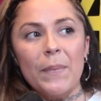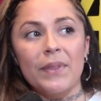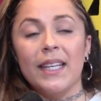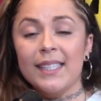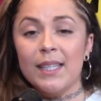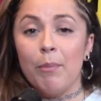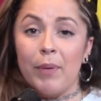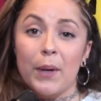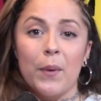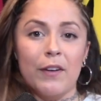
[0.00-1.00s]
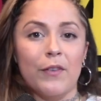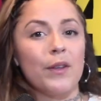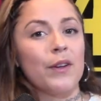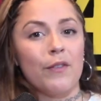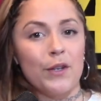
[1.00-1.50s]
this is a big one
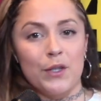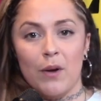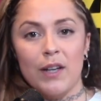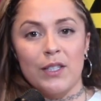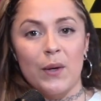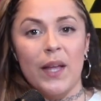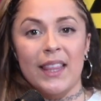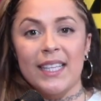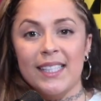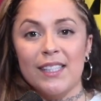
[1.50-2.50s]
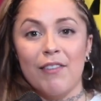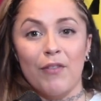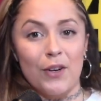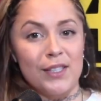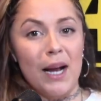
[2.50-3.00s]
for Toronto. Like, this is the
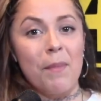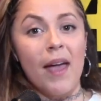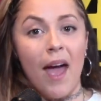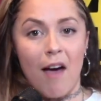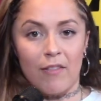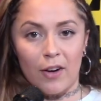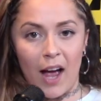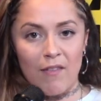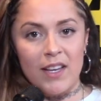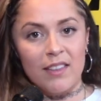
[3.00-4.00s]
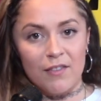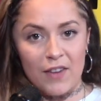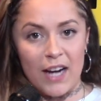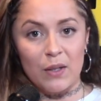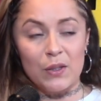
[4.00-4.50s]
first time they ever have hit the
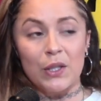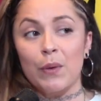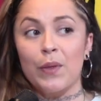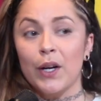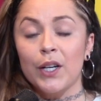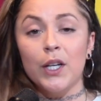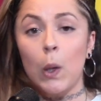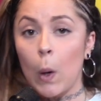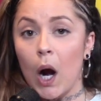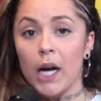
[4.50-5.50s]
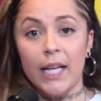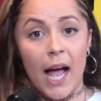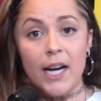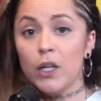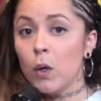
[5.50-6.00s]
final. So they're going to go hard.
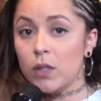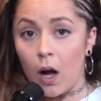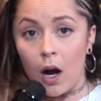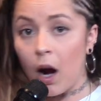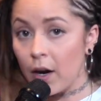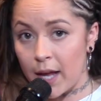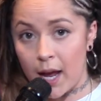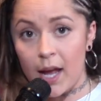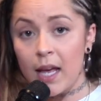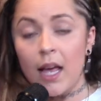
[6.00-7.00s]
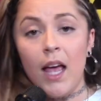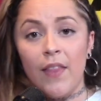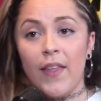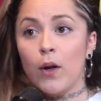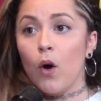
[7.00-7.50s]
Canada goes all hard, eh?
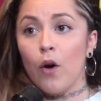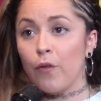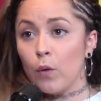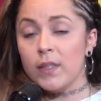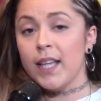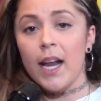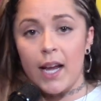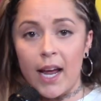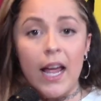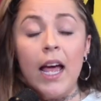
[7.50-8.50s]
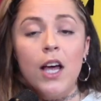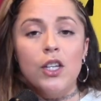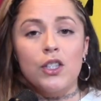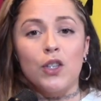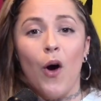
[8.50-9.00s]
They go full send, eh?
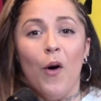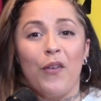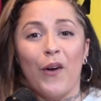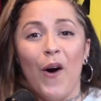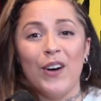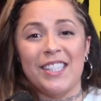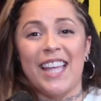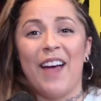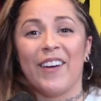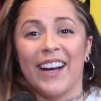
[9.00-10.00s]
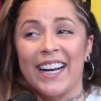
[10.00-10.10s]
So, of course, they were going